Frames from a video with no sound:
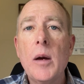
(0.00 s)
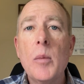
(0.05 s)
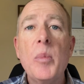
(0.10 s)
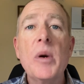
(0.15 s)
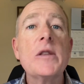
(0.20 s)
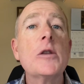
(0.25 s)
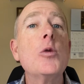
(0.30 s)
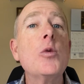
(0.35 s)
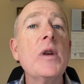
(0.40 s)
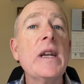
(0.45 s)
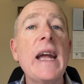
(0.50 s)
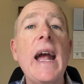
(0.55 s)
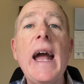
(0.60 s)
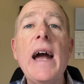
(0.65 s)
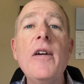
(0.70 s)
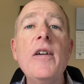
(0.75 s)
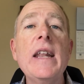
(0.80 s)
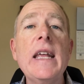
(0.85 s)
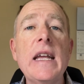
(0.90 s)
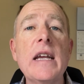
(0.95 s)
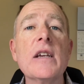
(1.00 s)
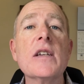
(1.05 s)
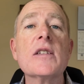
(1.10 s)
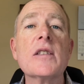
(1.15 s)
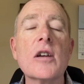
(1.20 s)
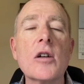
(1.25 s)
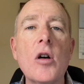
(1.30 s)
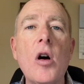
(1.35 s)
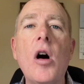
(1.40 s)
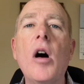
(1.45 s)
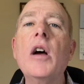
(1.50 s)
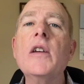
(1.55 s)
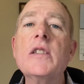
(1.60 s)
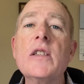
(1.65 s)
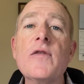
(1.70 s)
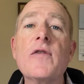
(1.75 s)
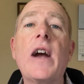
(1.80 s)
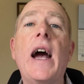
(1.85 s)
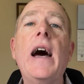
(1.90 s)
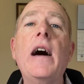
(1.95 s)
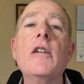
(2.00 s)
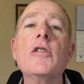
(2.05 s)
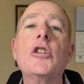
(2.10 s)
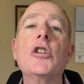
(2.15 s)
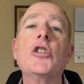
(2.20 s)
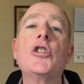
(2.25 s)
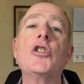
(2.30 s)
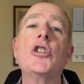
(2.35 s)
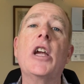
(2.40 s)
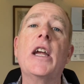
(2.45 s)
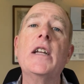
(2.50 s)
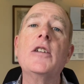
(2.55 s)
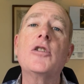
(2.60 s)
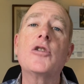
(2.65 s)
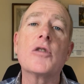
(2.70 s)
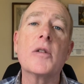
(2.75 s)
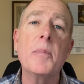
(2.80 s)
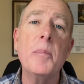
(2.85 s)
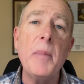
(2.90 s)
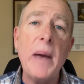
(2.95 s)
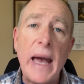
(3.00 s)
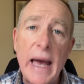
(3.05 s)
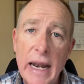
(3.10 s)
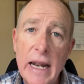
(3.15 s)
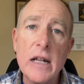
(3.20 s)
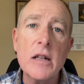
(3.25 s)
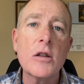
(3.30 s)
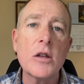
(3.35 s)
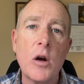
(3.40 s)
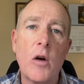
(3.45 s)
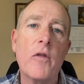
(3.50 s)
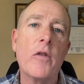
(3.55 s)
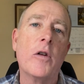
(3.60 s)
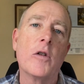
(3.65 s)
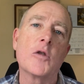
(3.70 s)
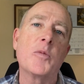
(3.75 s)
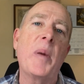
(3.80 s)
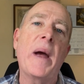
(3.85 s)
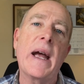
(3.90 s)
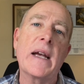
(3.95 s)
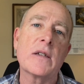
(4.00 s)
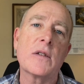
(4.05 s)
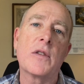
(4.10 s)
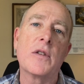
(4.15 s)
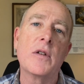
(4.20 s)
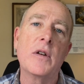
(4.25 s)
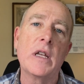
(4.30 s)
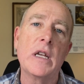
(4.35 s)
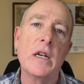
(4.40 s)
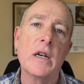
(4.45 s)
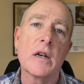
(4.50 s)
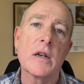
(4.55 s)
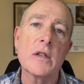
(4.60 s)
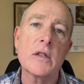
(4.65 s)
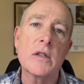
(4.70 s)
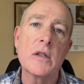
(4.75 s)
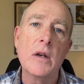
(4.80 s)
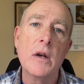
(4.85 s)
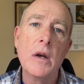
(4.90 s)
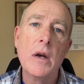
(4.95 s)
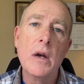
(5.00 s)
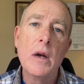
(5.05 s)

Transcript: But the reality is the cost of college has changed dramatically over those past 30 years.